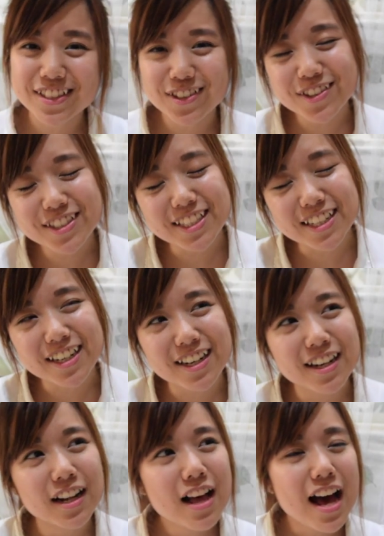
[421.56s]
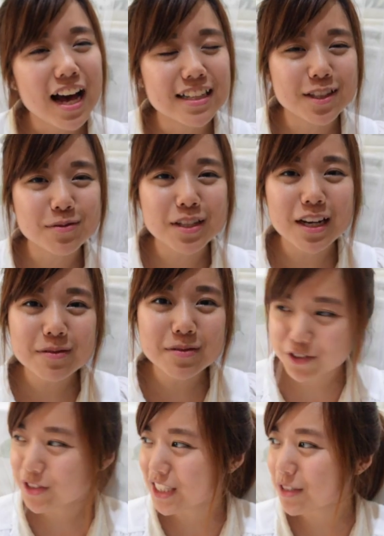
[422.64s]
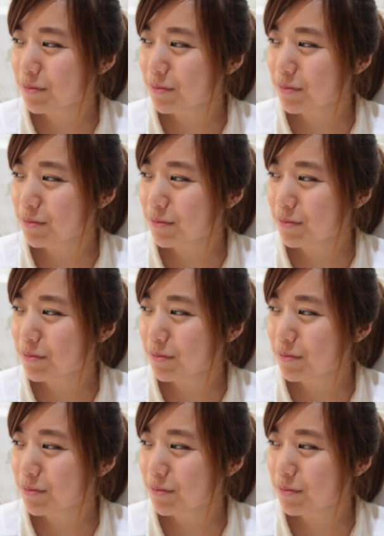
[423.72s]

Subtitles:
so chill. And sometimes you see